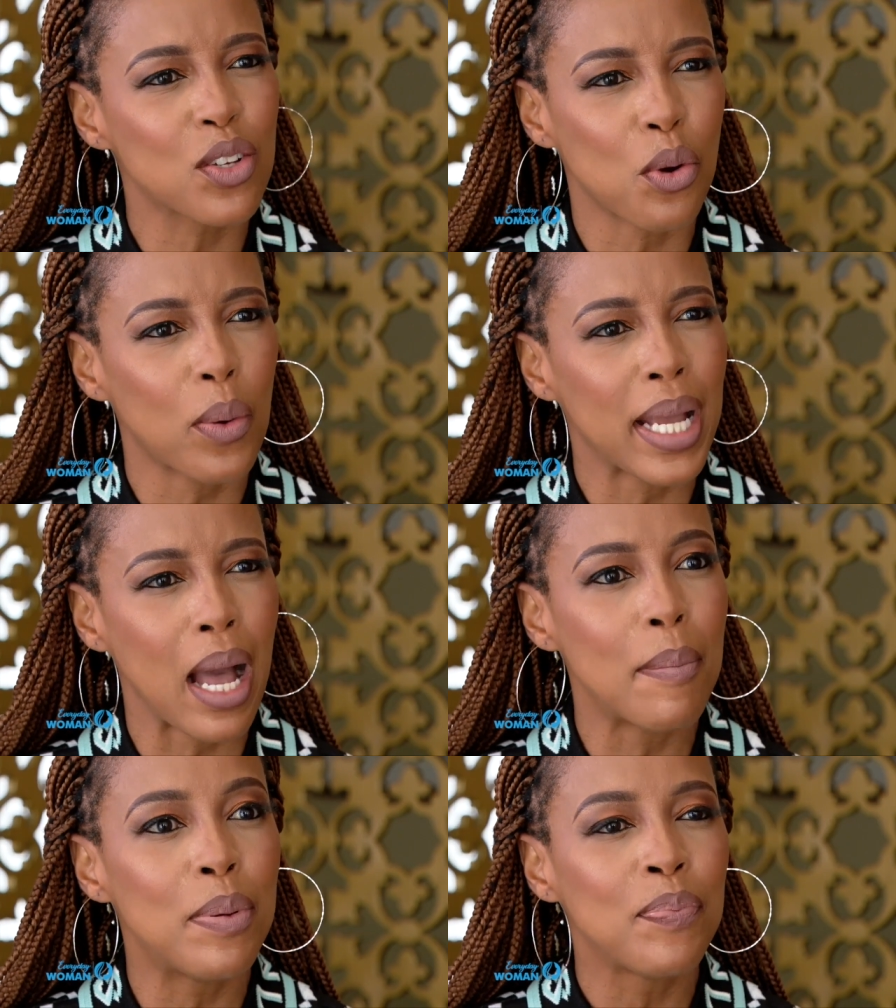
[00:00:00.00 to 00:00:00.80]
growing
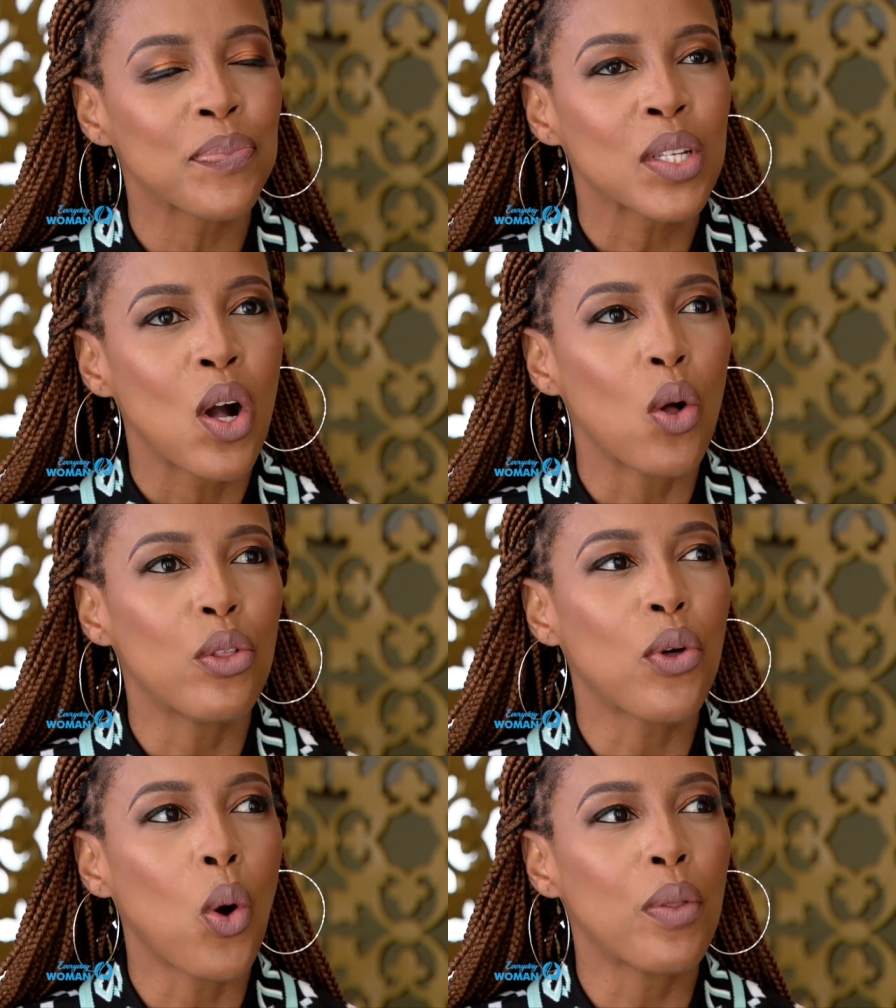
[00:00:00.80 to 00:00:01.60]
up
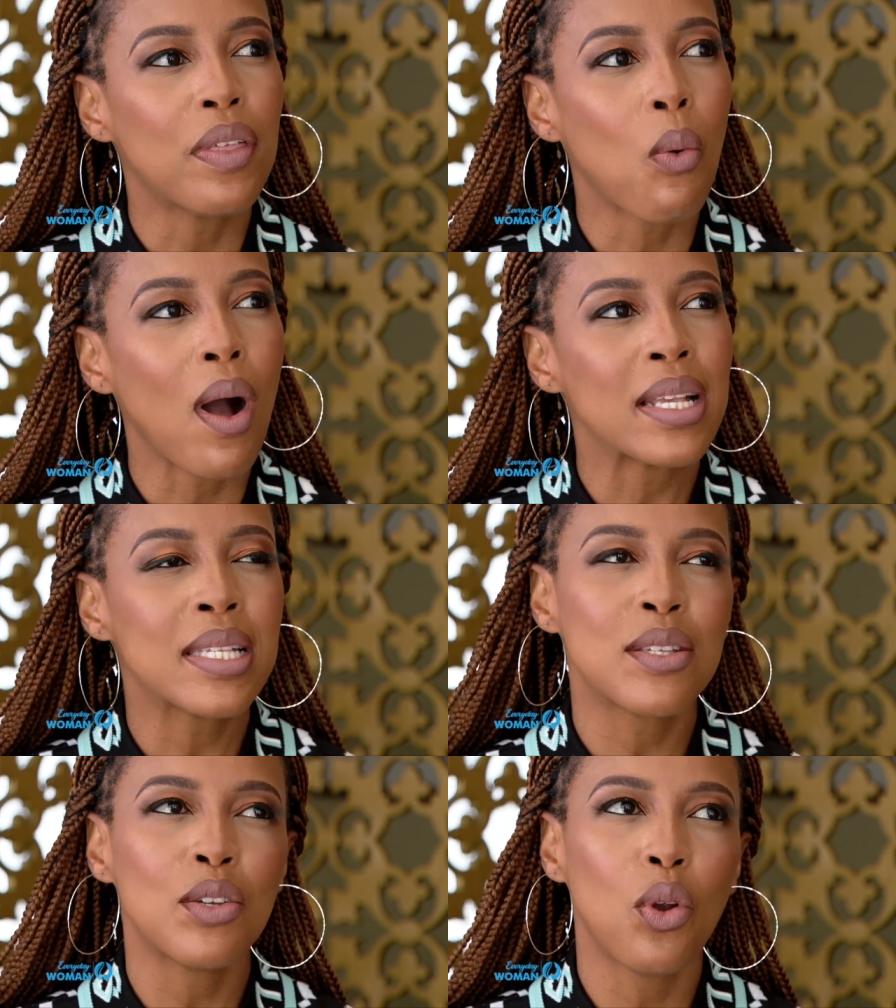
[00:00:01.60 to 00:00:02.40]
although there
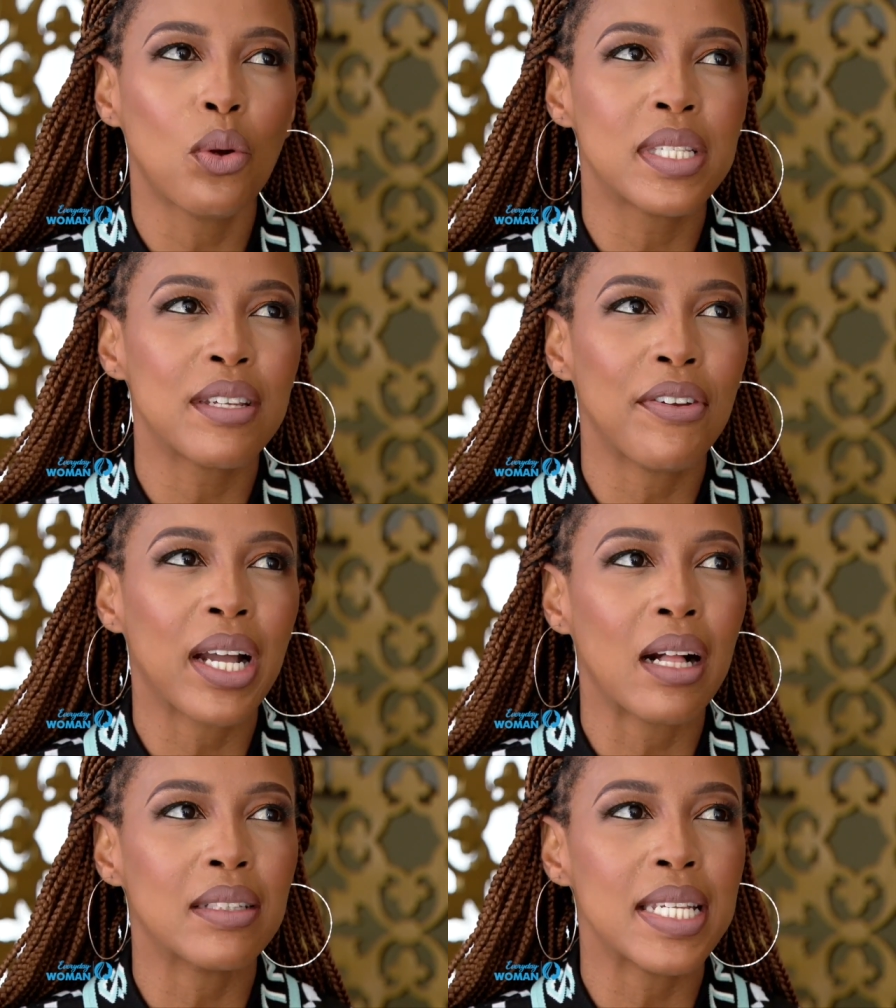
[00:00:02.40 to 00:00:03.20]
was, you know,
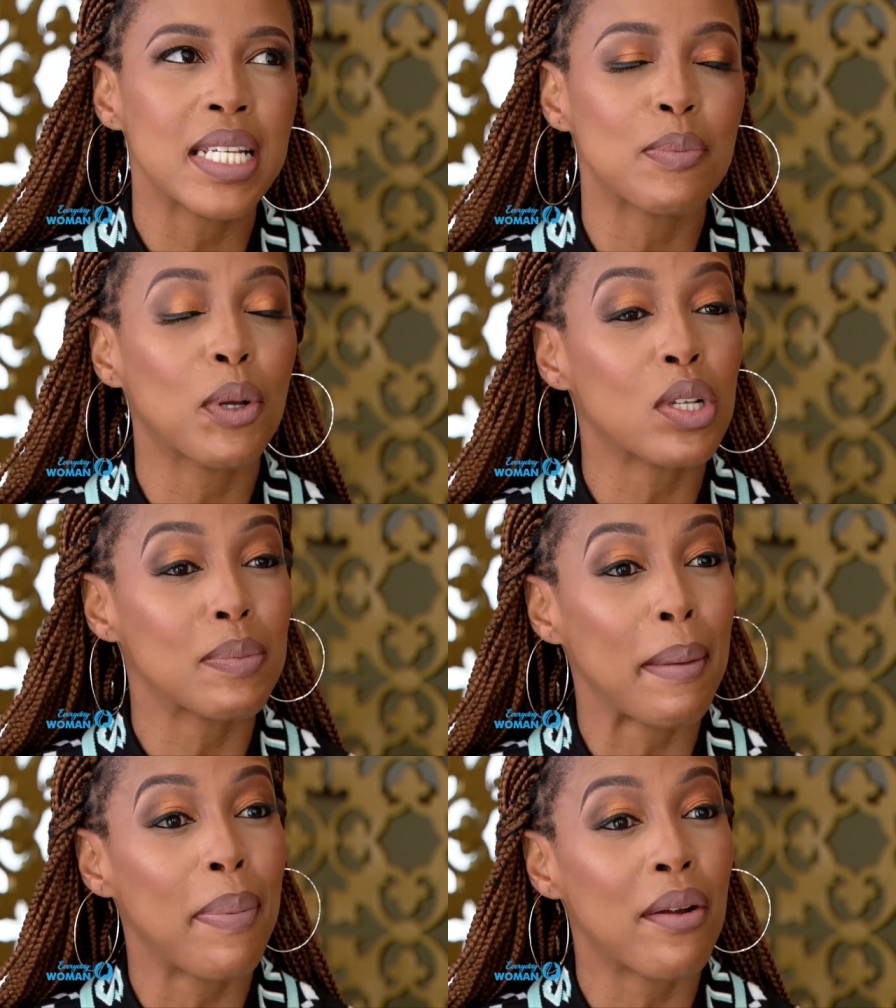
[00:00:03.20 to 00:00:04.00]
difficulties
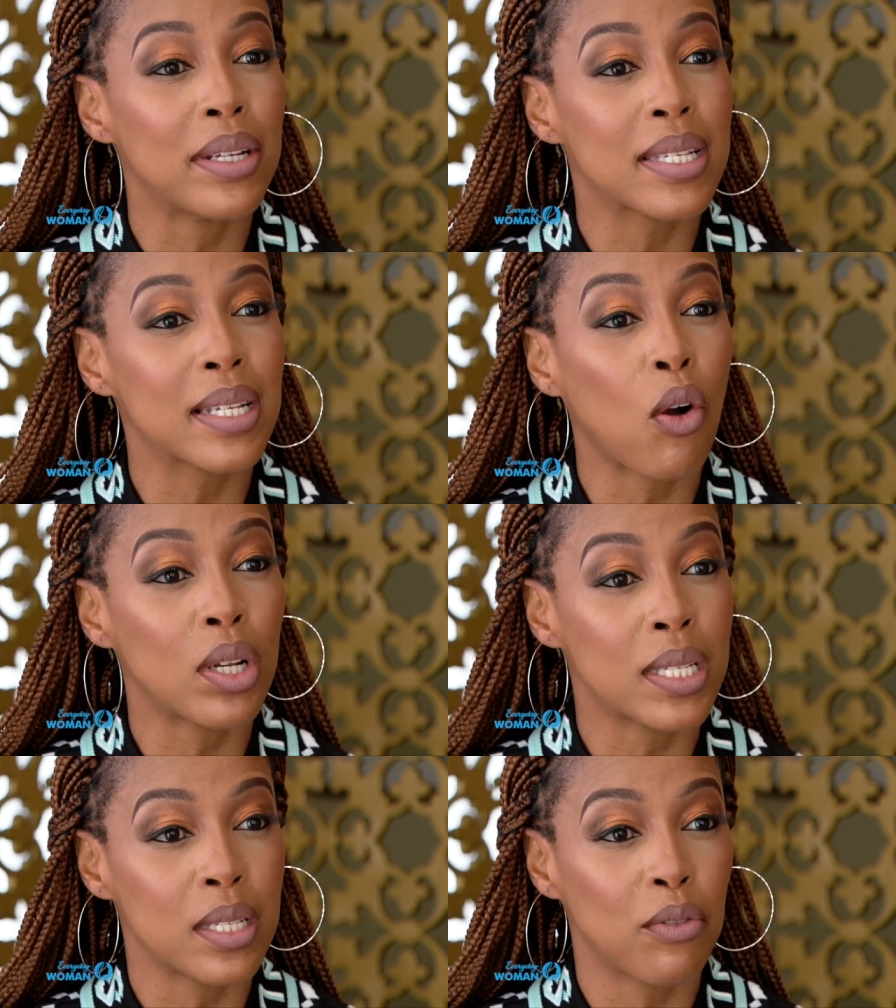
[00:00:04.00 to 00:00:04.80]
because my parents
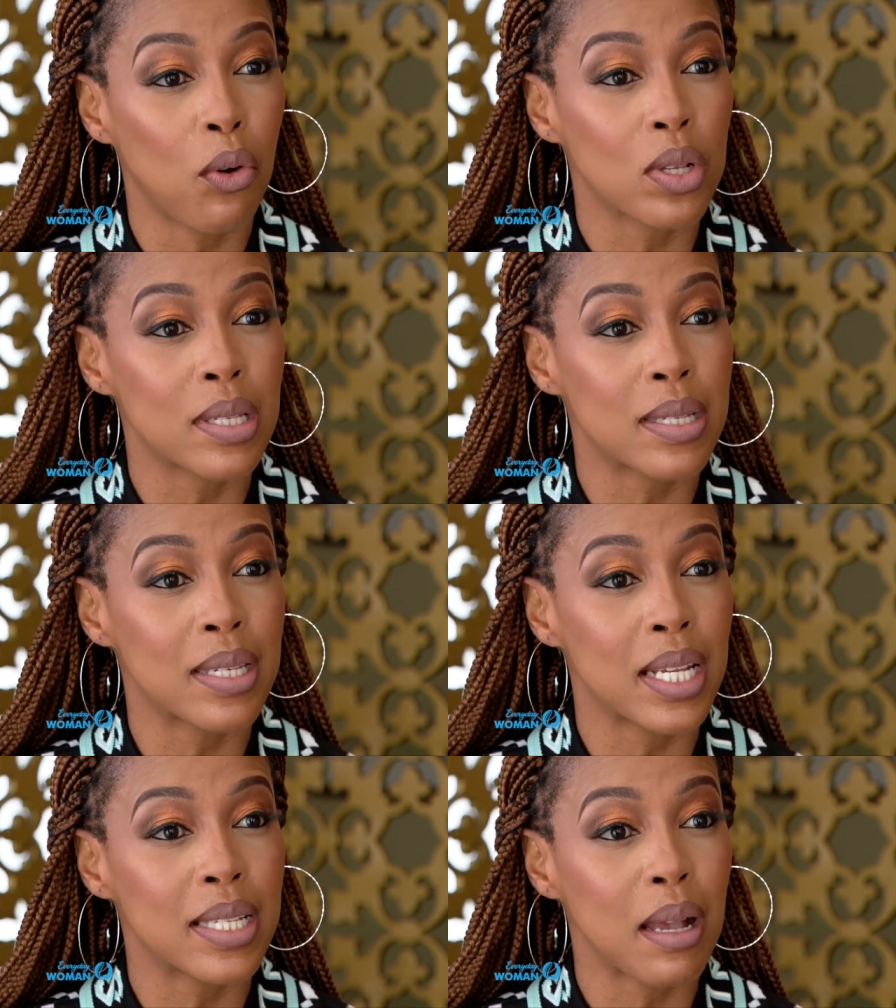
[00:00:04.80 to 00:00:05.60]
got
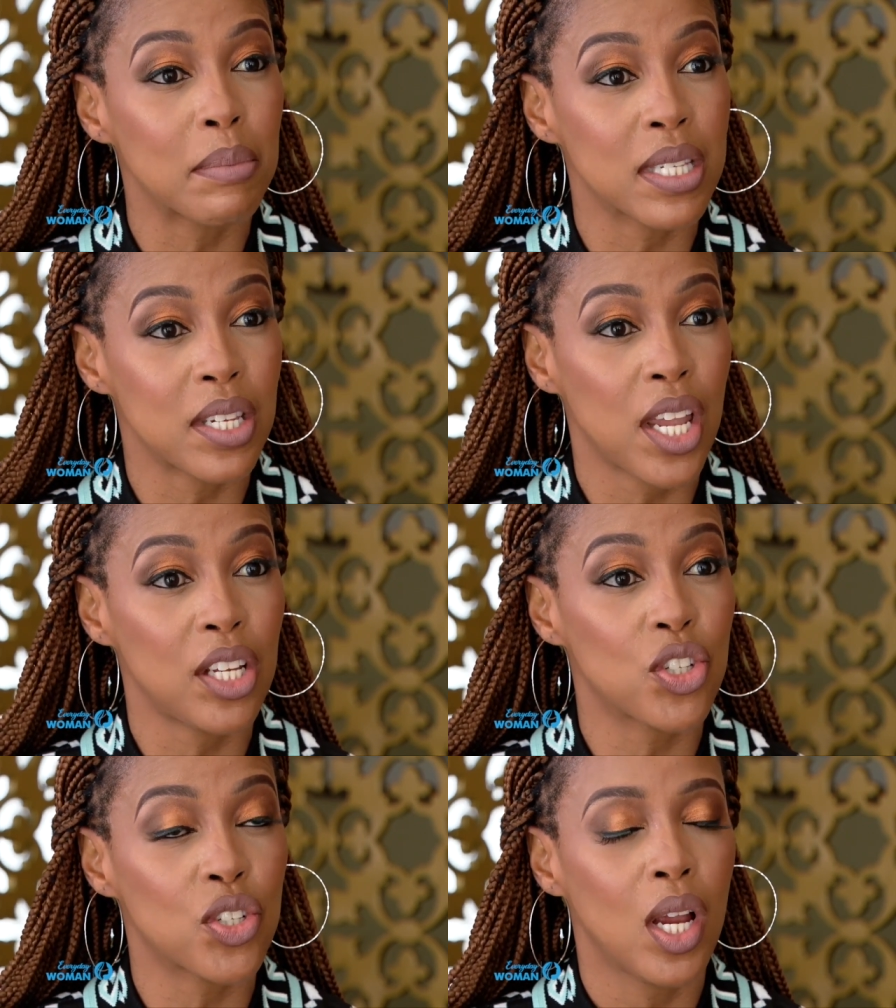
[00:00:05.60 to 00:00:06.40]
divorced at some
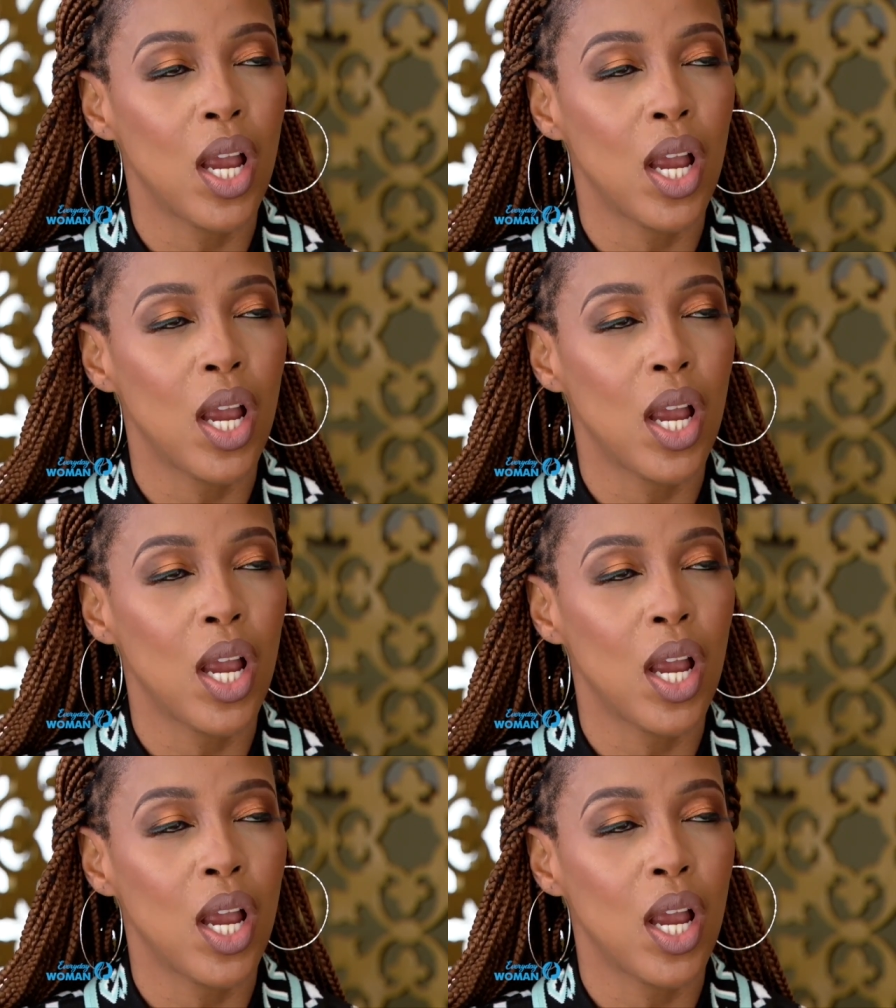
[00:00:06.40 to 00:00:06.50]
stage.